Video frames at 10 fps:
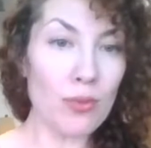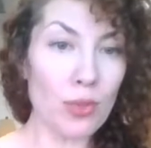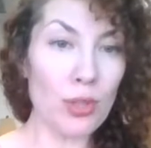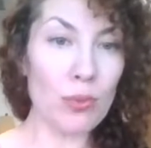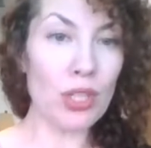
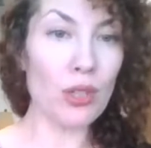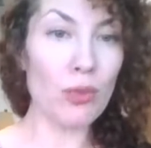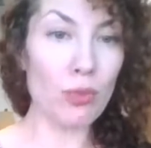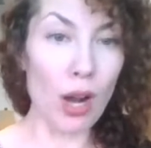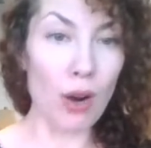room to
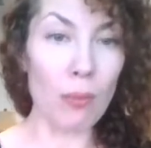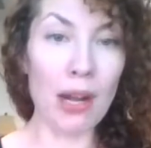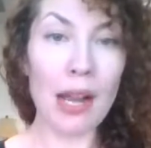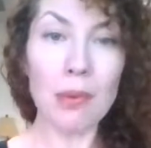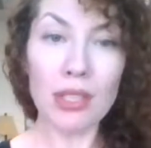grow, but
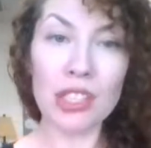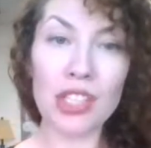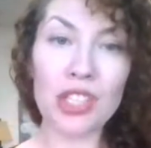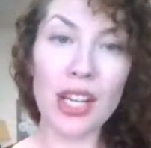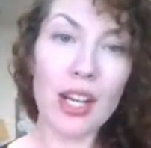I'm going to
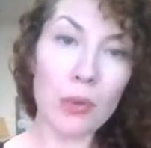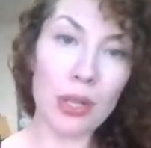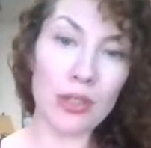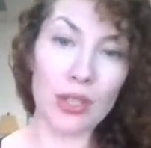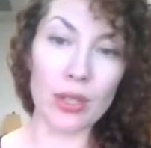share
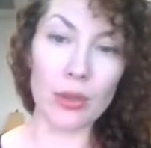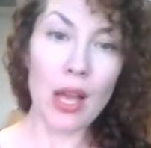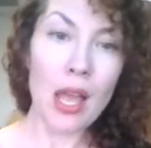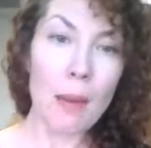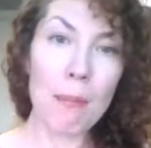with you
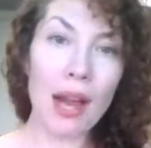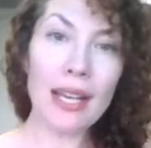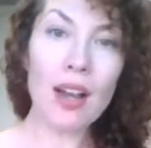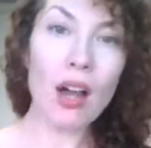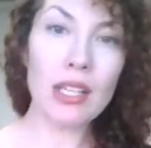my
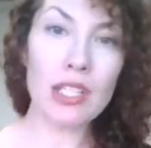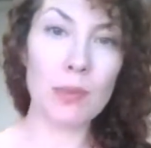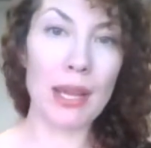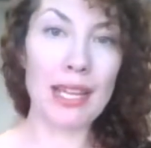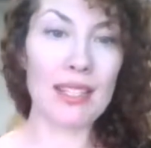knowledge
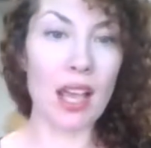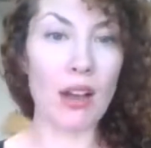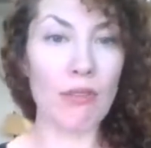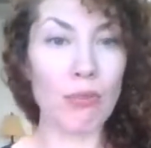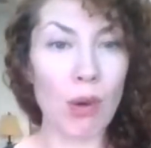base
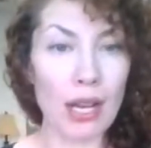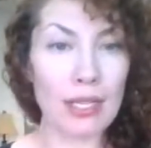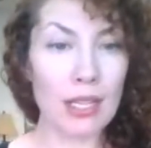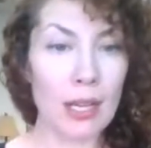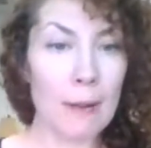of
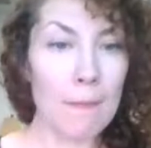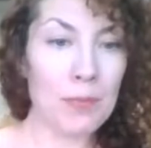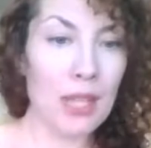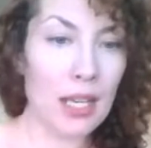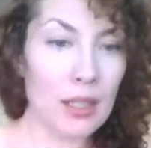what
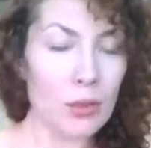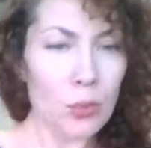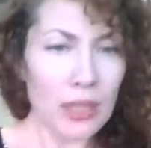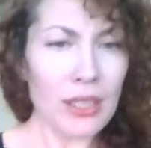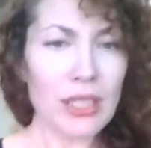
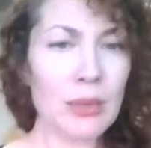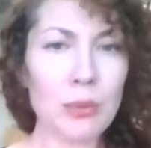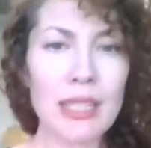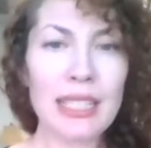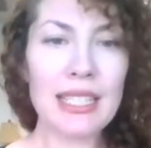
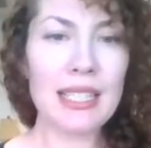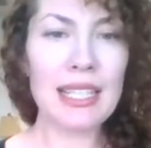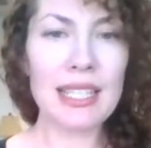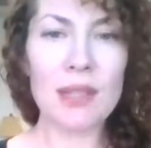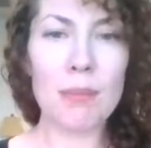is
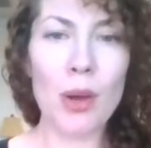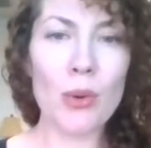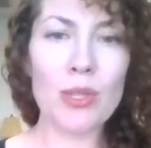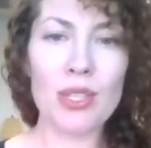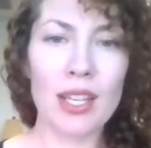this
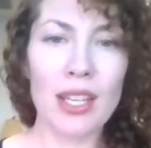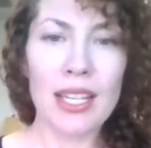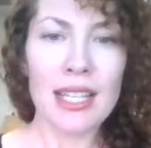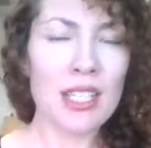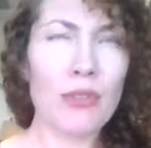most
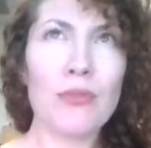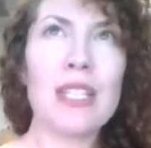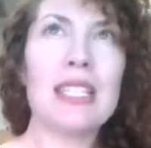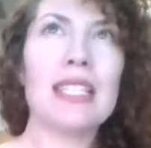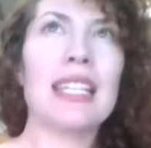
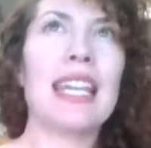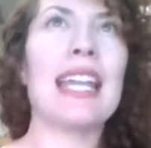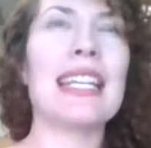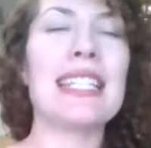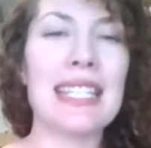
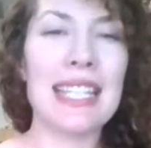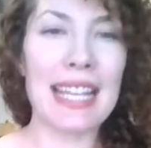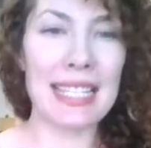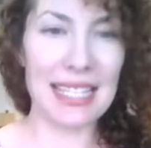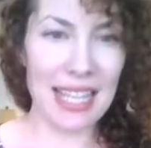sophisticated
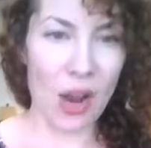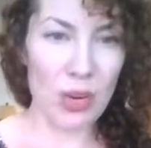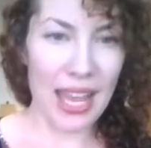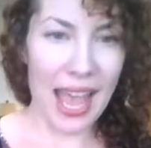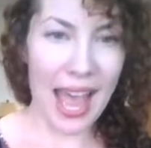sense that
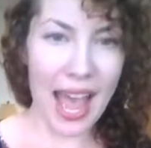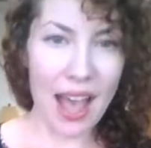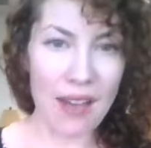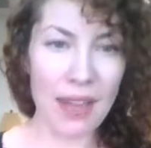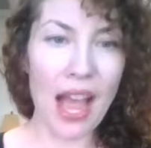we
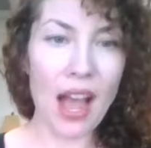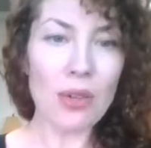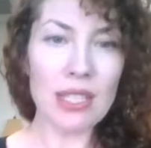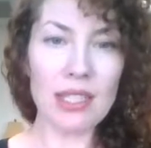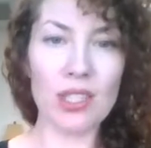have? How
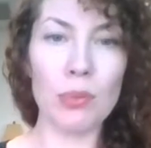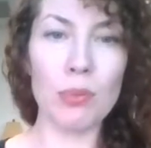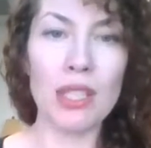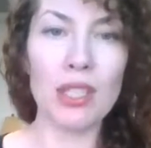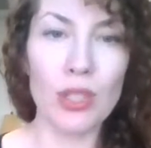is it to
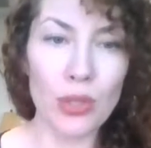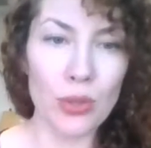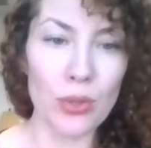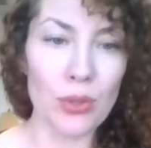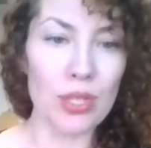be
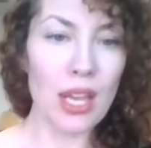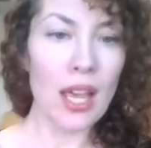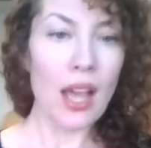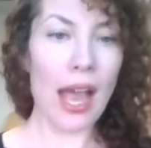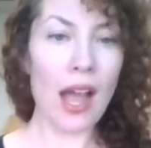used?
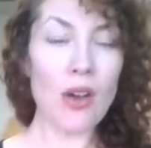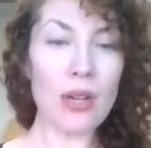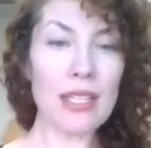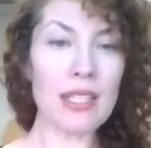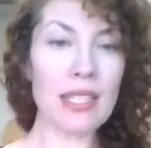How
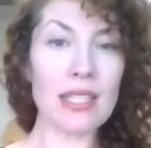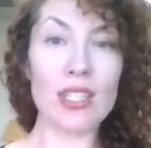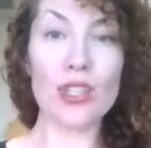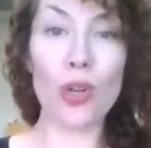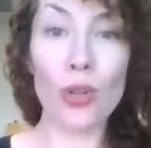is it
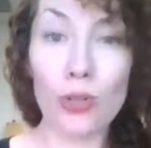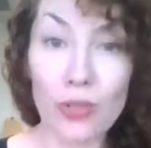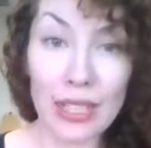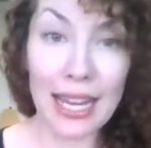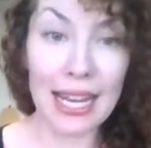
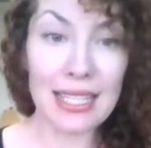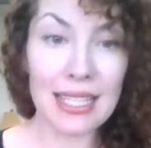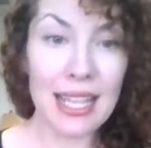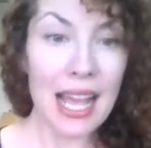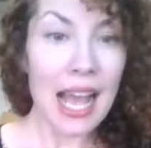serving
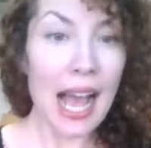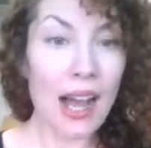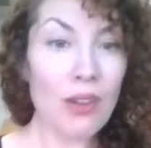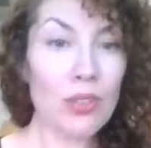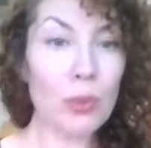us?
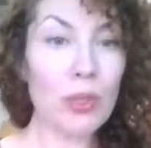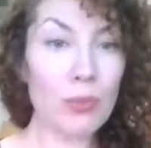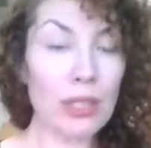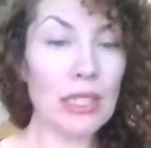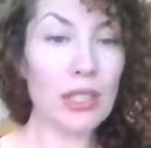How do we
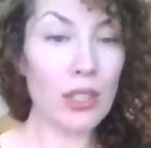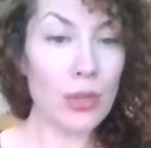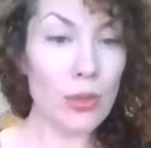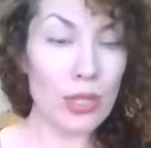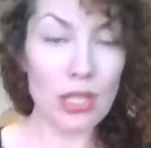really
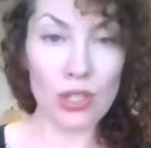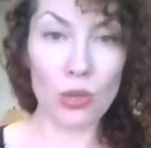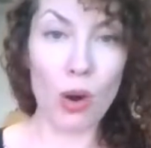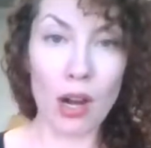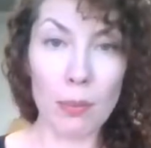use it
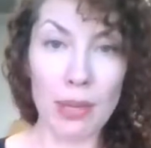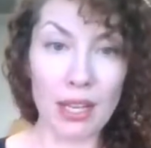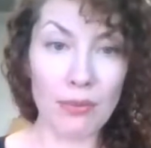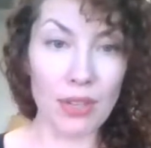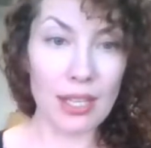to our
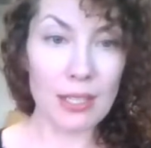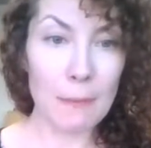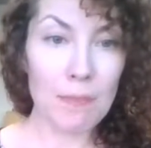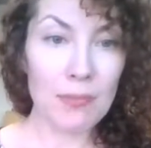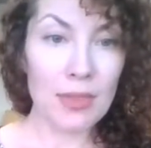benefit?
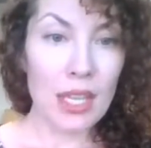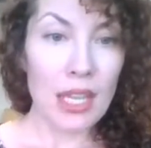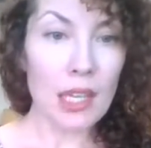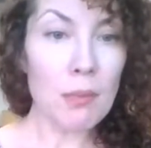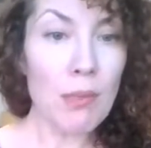
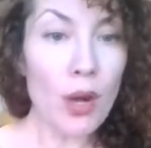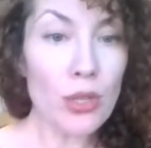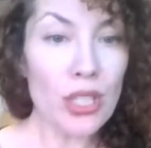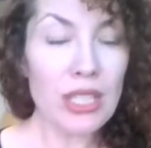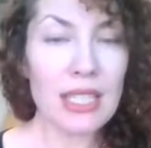
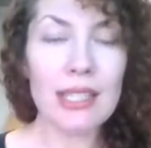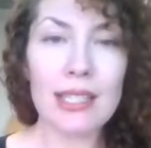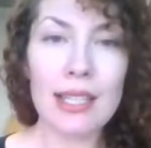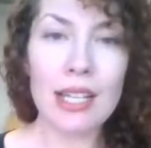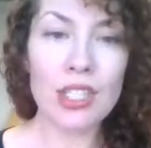Emotions is
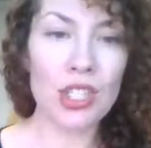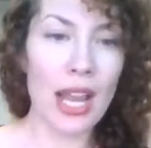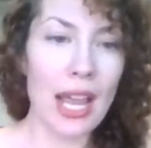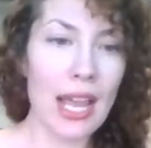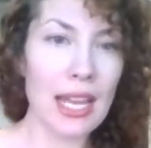such
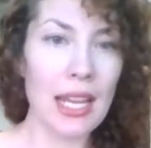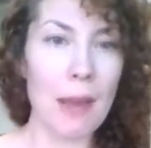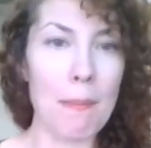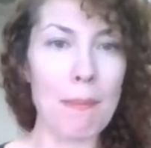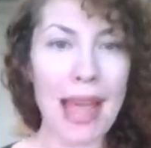a
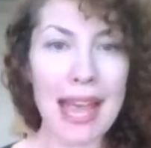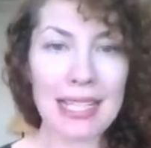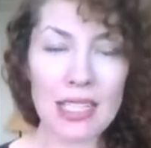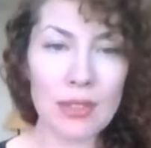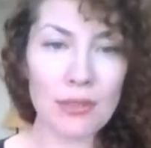
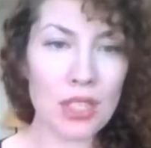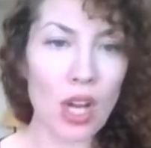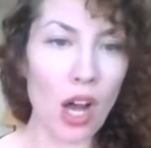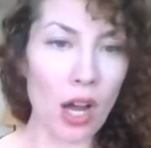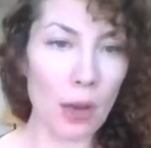massive
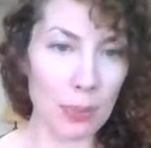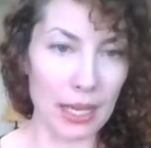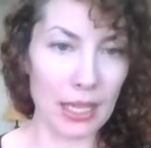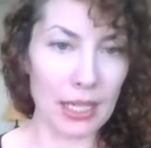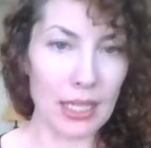
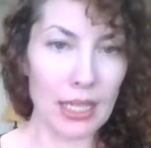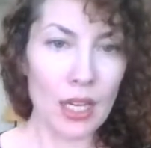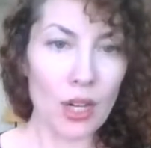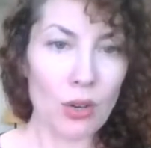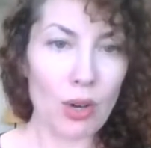topic,
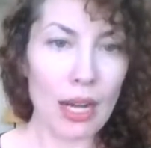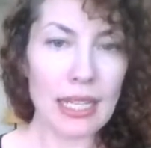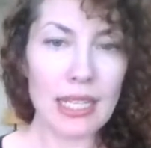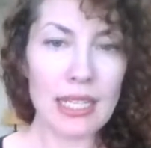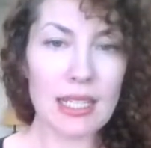right?
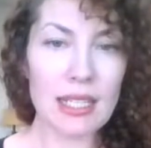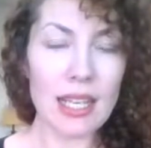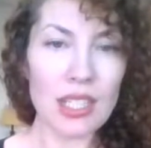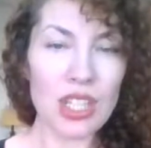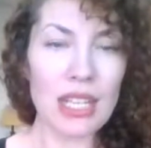It is
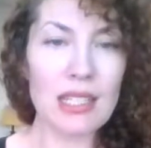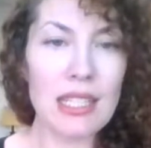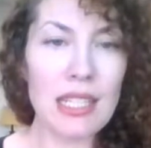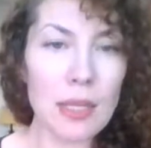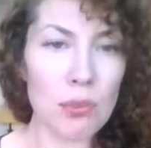such a
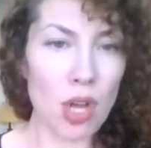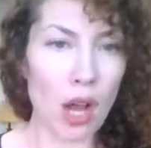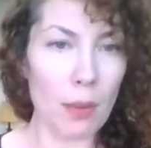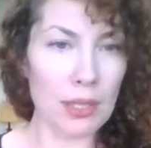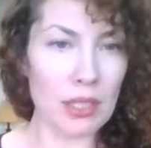deep
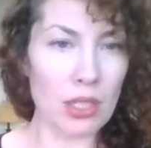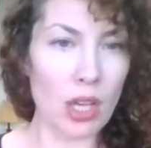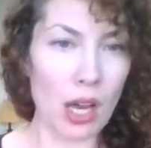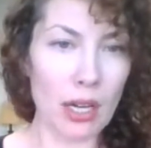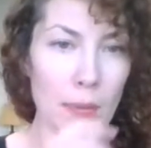topic to
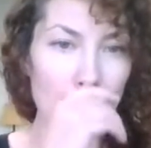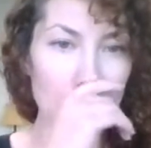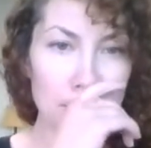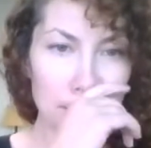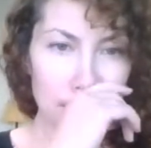talk
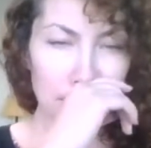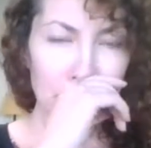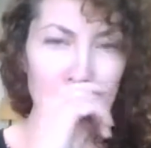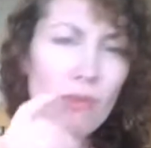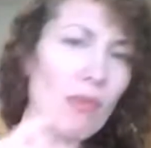about.
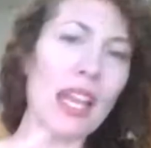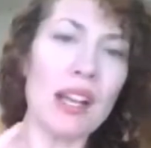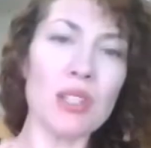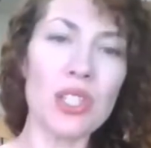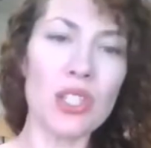And
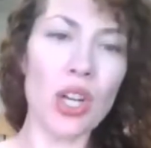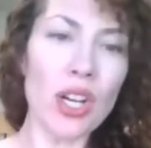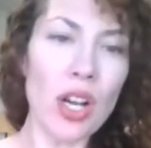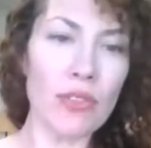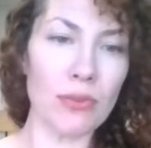I'll
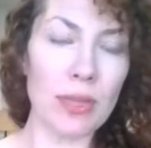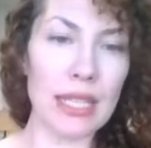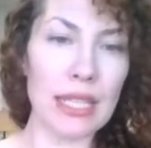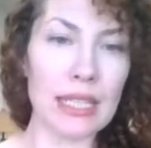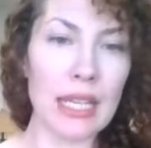start off
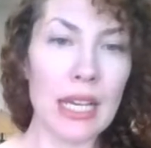with,